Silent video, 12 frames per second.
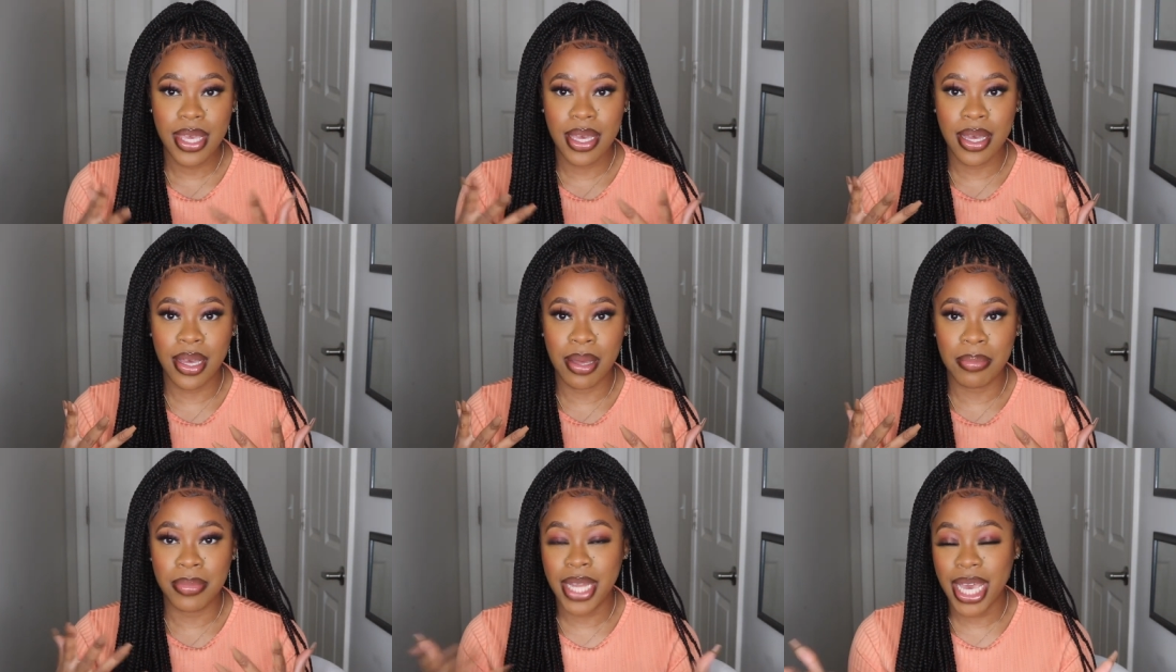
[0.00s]

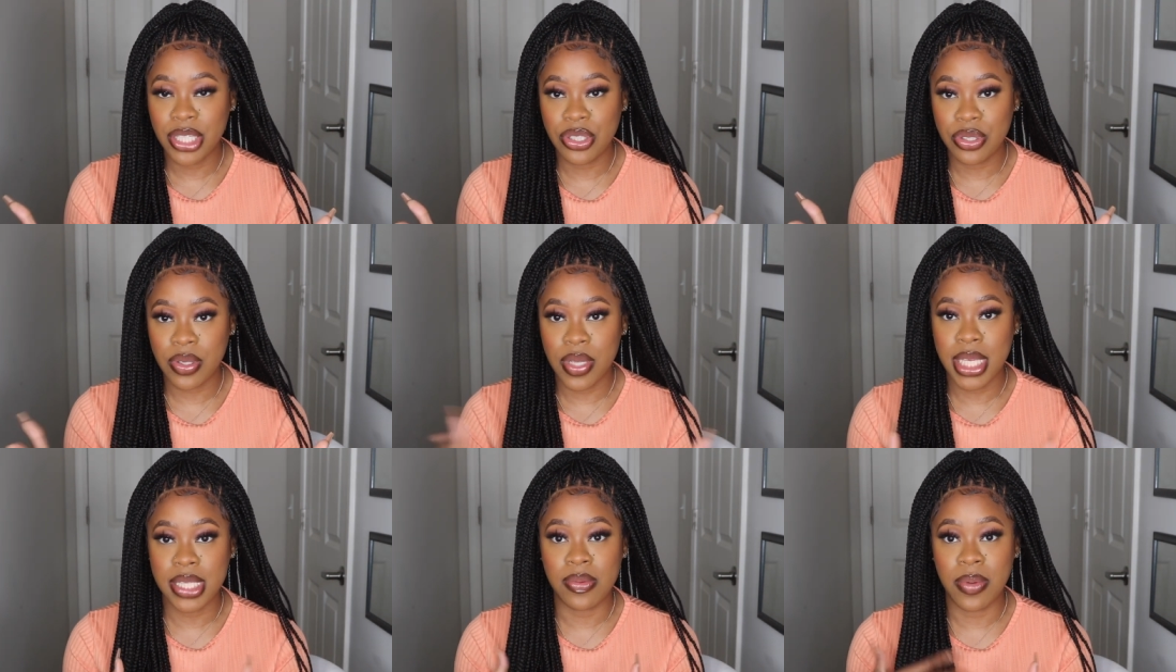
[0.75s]
um, natural
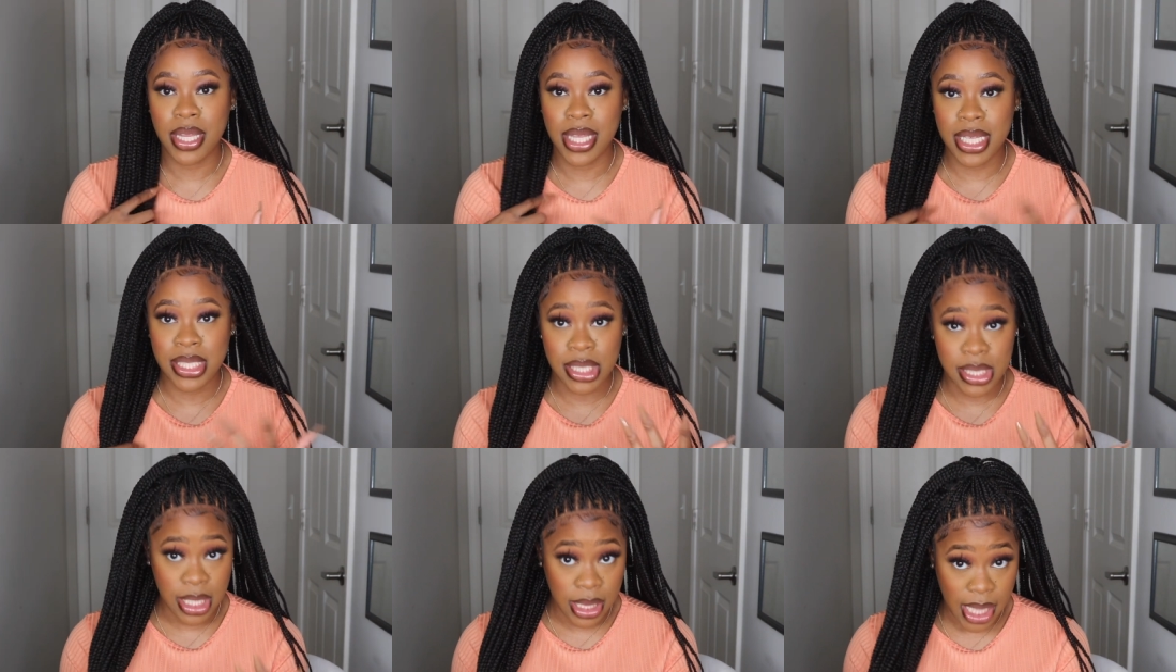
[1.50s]
as well as
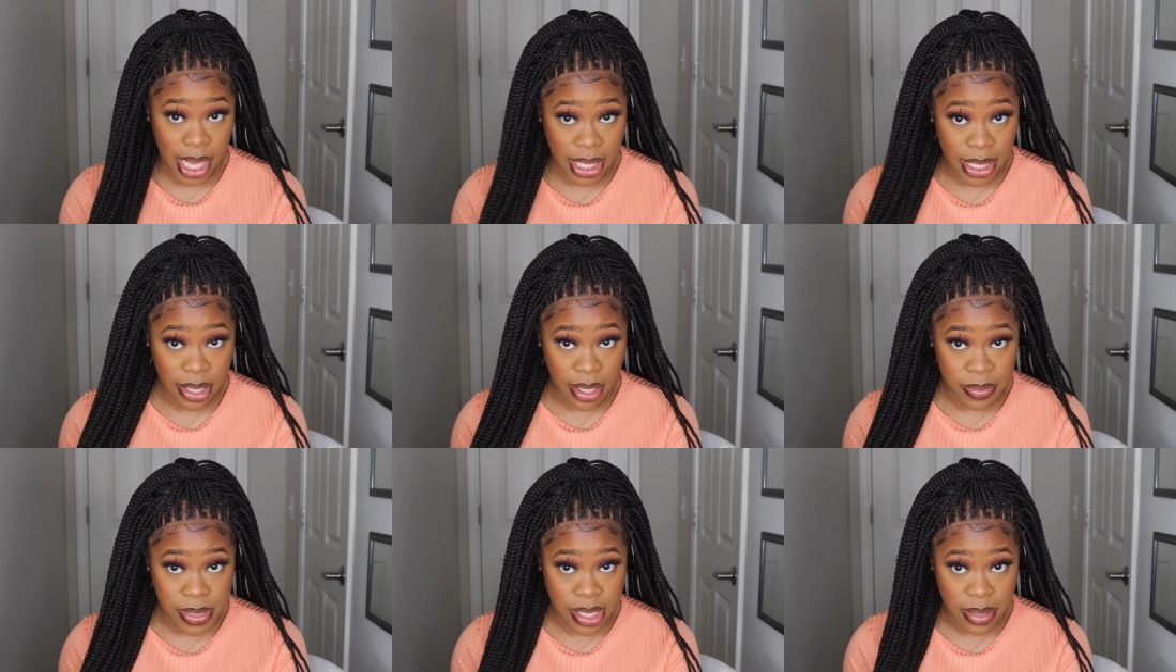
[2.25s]
just to lighten it
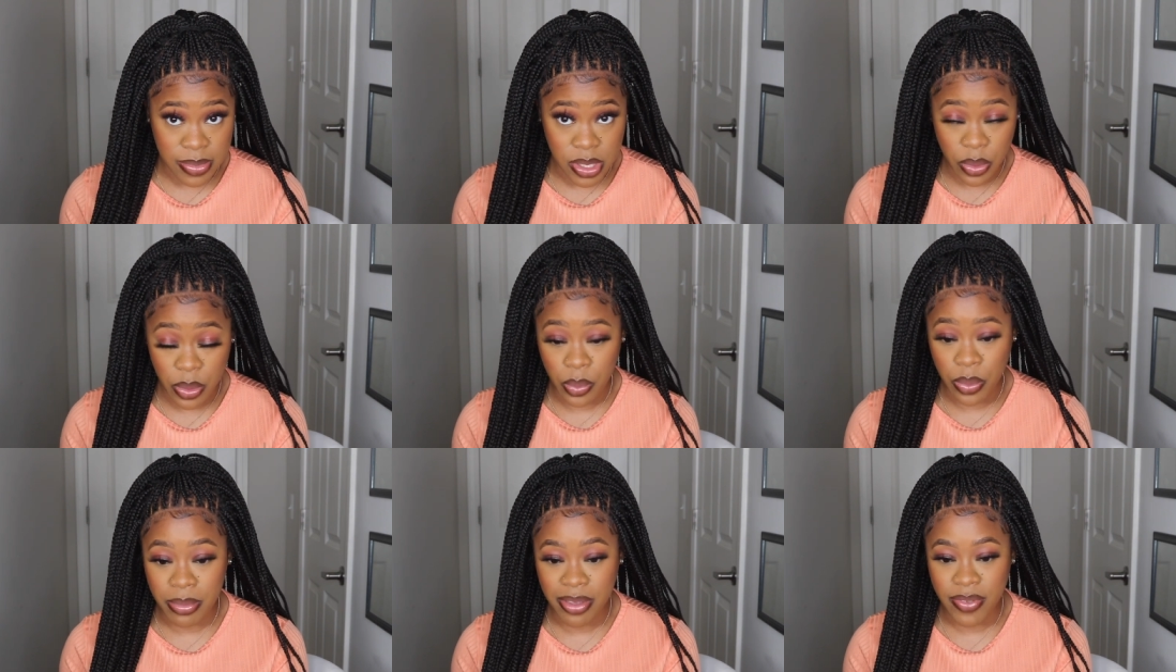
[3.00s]
up some so it
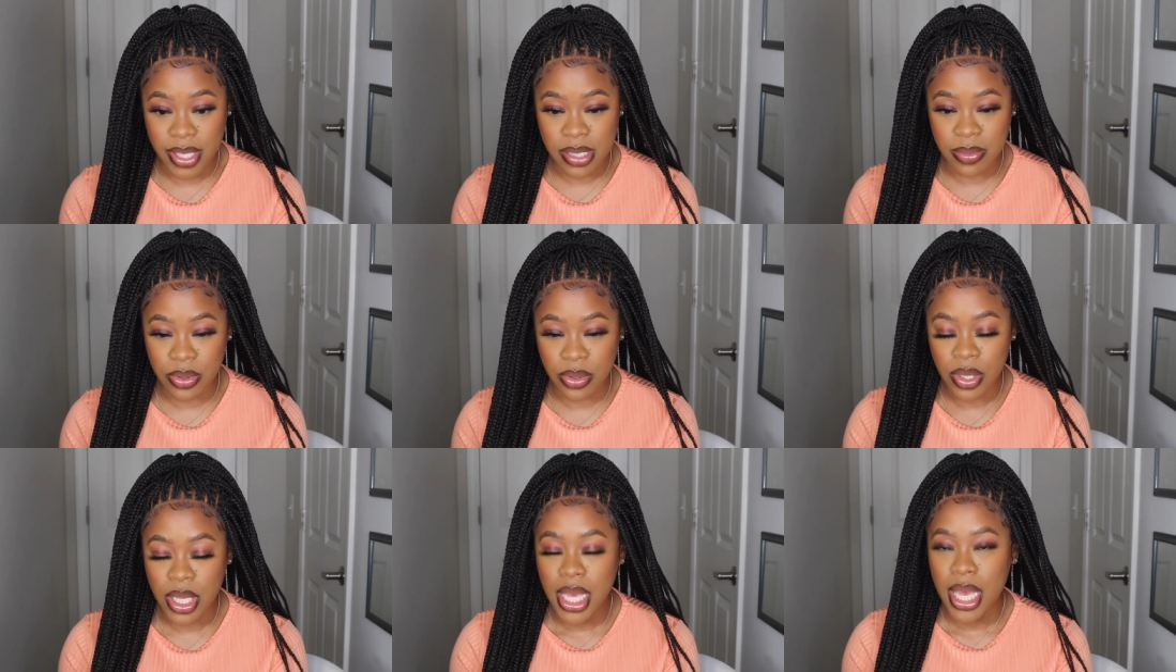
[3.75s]
would be visible